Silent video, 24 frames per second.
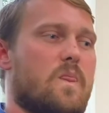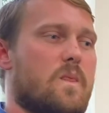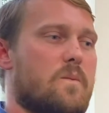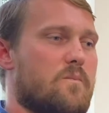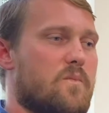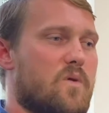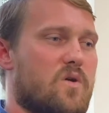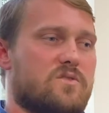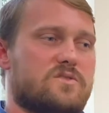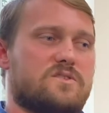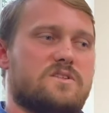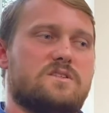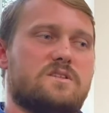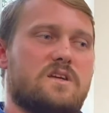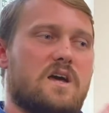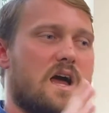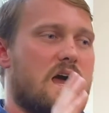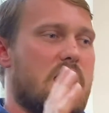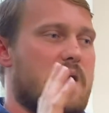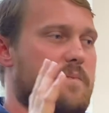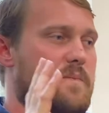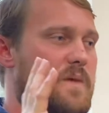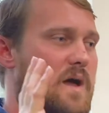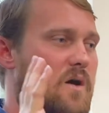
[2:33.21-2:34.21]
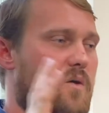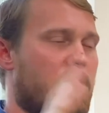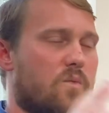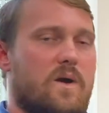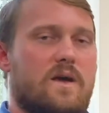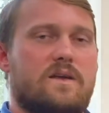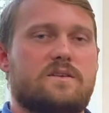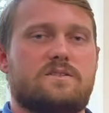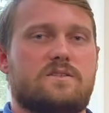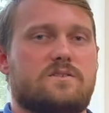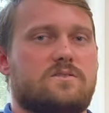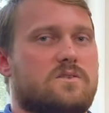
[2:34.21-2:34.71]
Most of the time, out
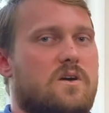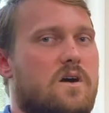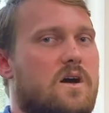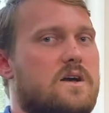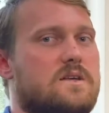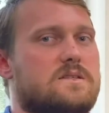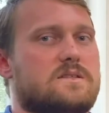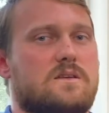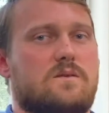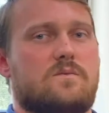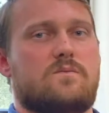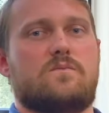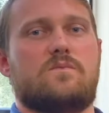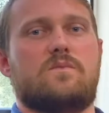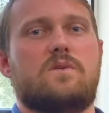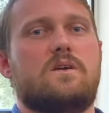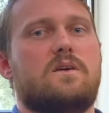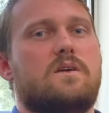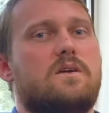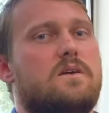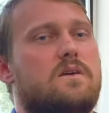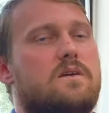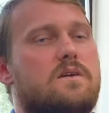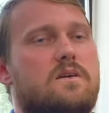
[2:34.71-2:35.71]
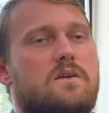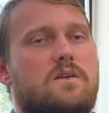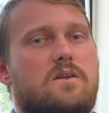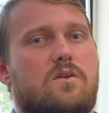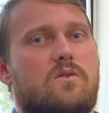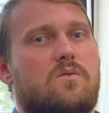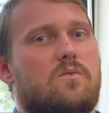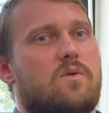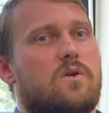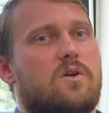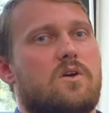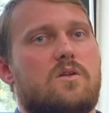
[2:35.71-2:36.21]
West is awesome.
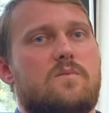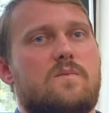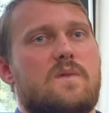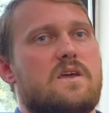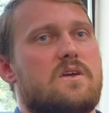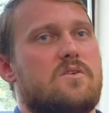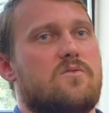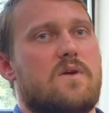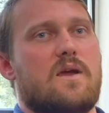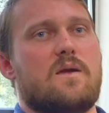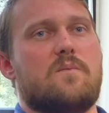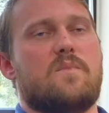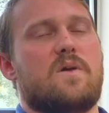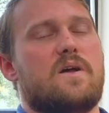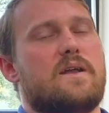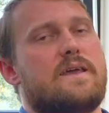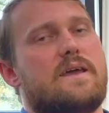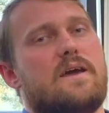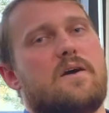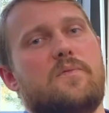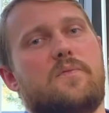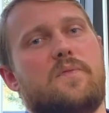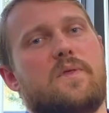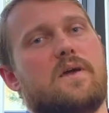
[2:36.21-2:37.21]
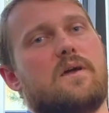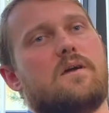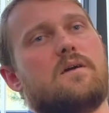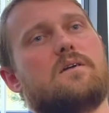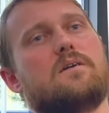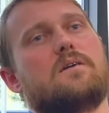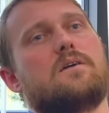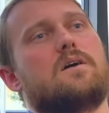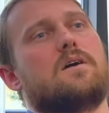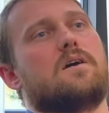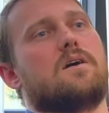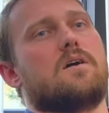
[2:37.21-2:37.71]
We're going to make great money out
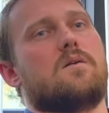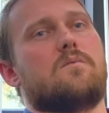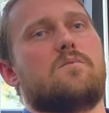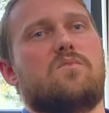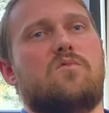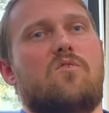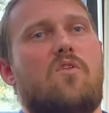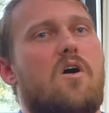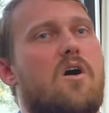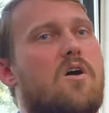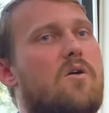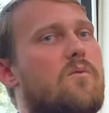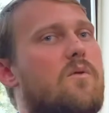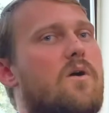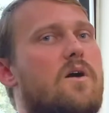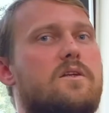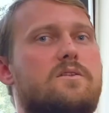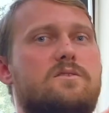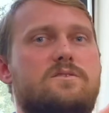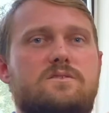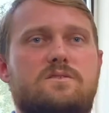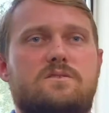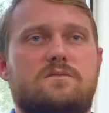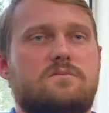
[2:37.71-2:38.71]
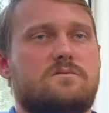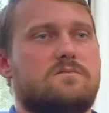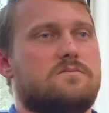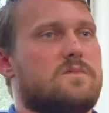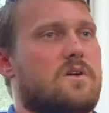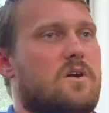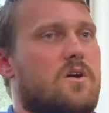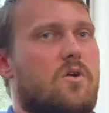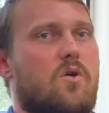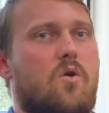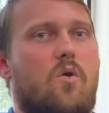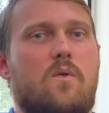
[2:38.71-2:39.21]
there. Long runs
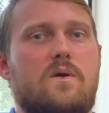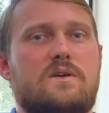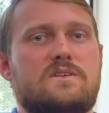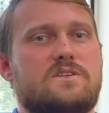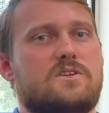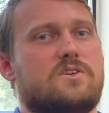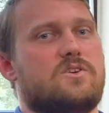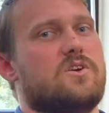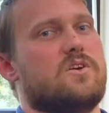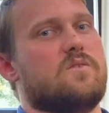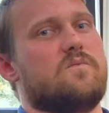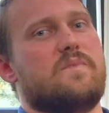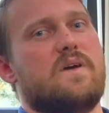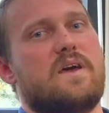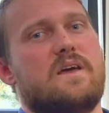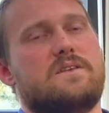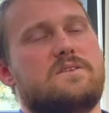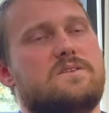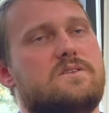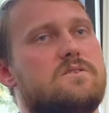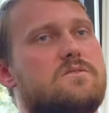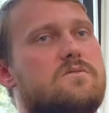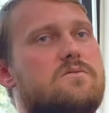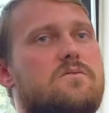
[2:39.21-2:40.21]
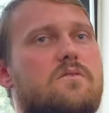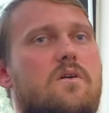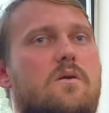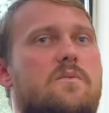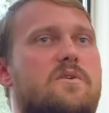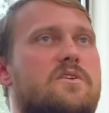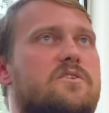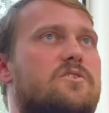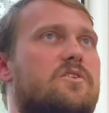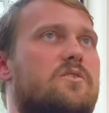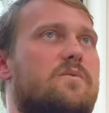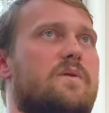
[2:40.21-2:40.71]
are always a good bet too.
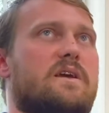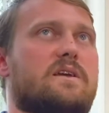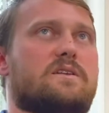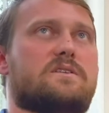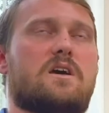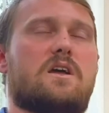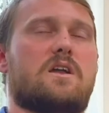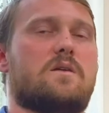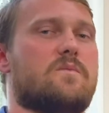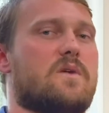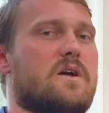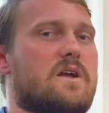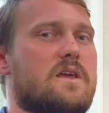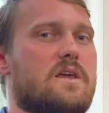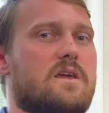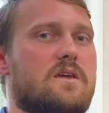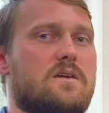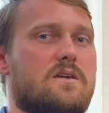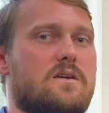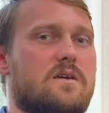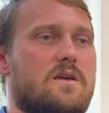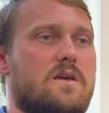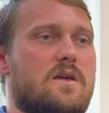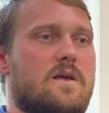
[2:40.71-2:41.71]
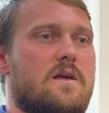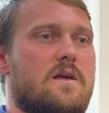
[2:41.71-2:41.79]
You're going to make a ton of money.